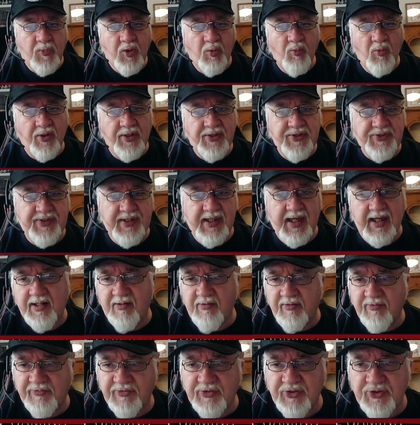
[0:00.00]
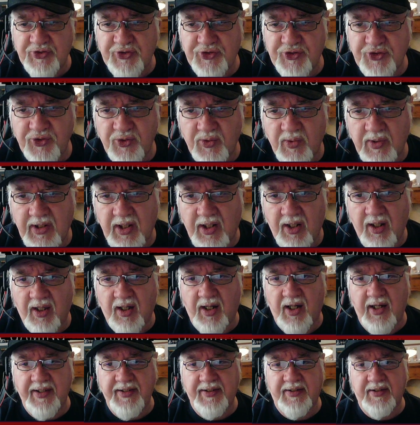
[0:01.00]
what is the area of the sewer
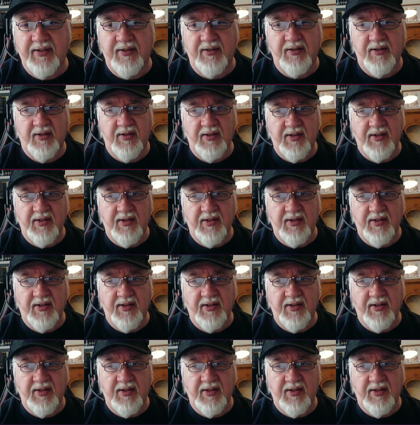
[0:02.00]
like?